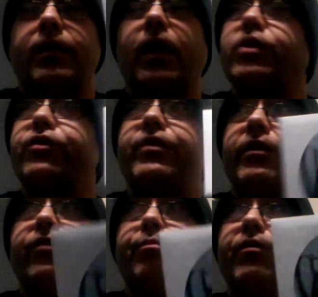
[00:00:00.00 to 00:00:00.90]
Not just
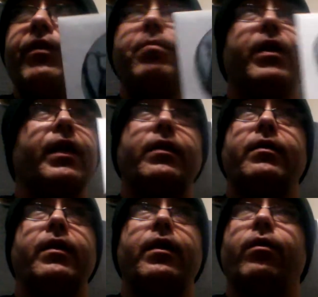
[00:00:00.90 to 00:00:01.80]
in this movie, but
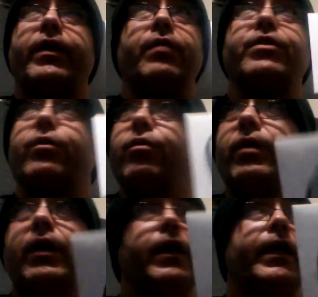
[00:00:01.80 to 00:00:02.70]
in
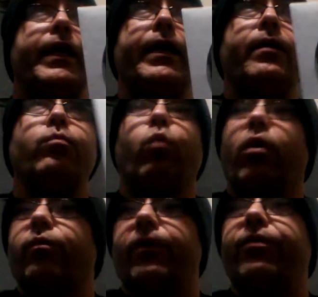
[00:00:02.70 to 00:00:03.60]
he
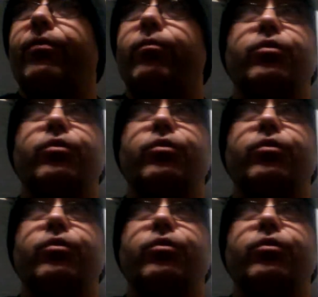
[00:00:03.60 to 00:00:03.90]
worked with